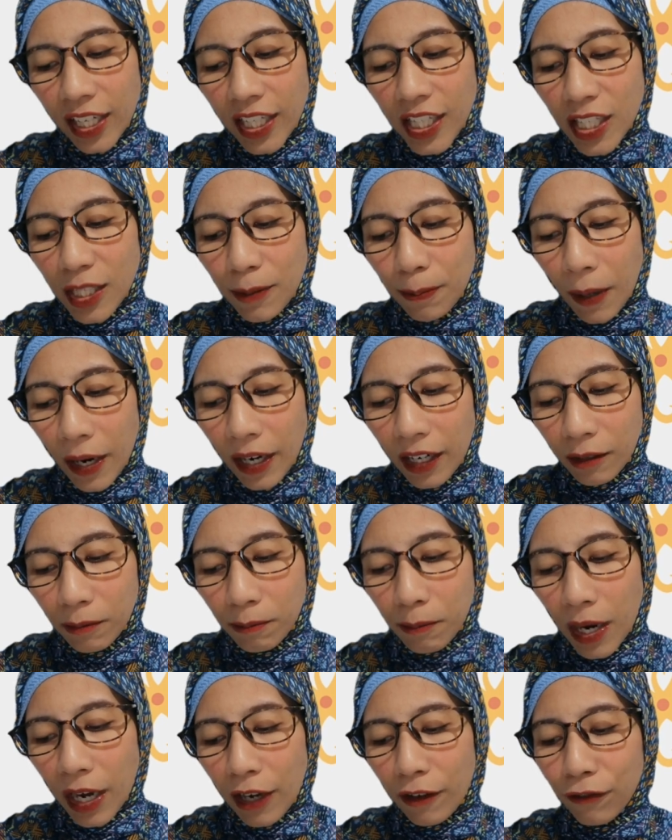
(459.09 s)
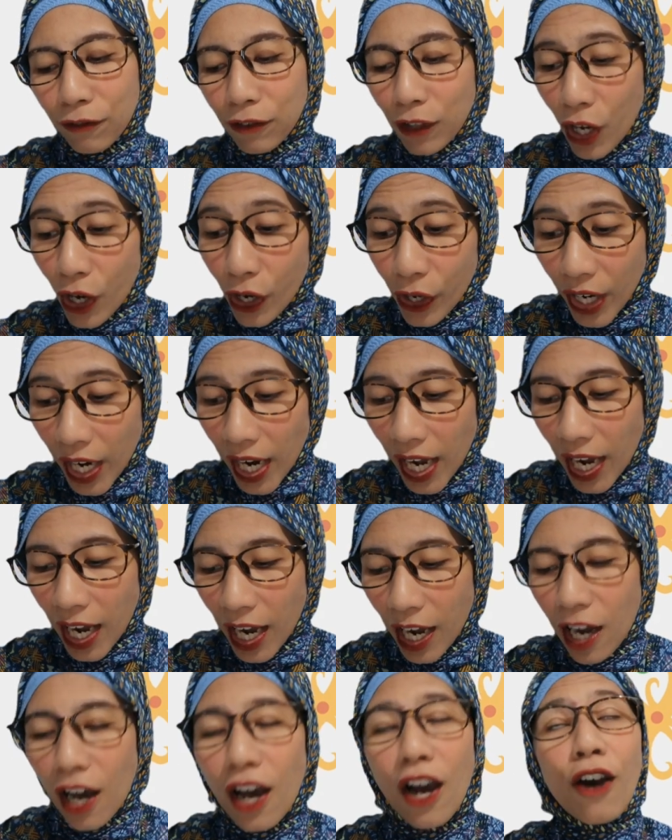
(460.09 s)
inspired by
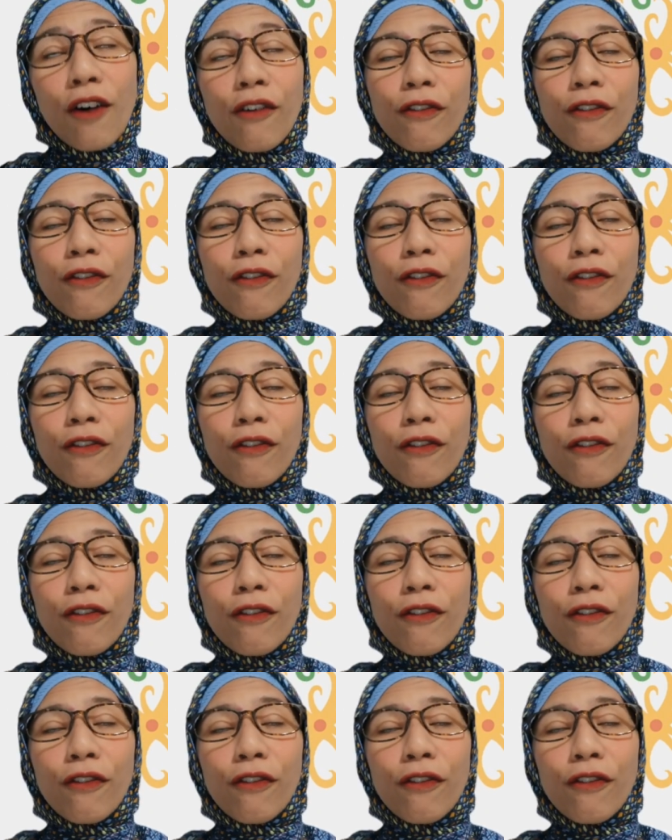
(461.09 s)
flora,